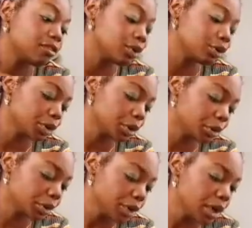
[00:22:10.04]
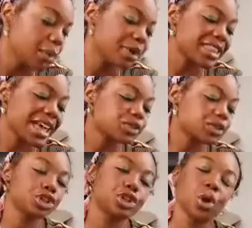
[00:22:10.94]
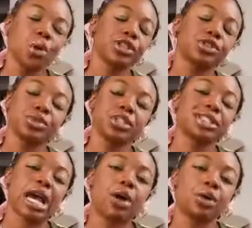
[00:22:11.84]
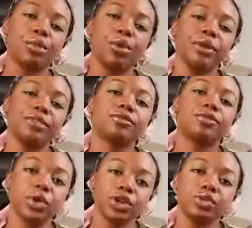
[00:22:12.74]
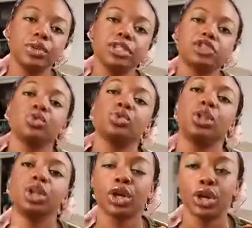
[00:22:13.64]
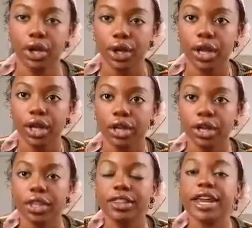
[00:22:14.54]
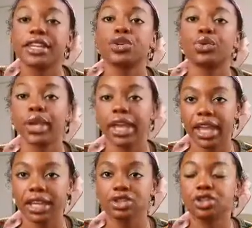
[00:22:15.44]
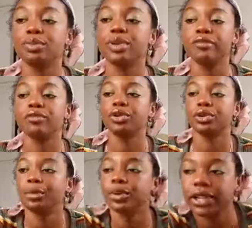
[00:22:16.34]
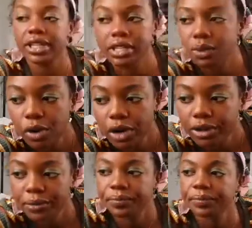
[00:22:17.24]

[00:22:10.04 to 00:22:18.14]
vulnerable. But that's what you're going through this tower moment for. You need to learn that it's okay to be vulnerable. I need some water.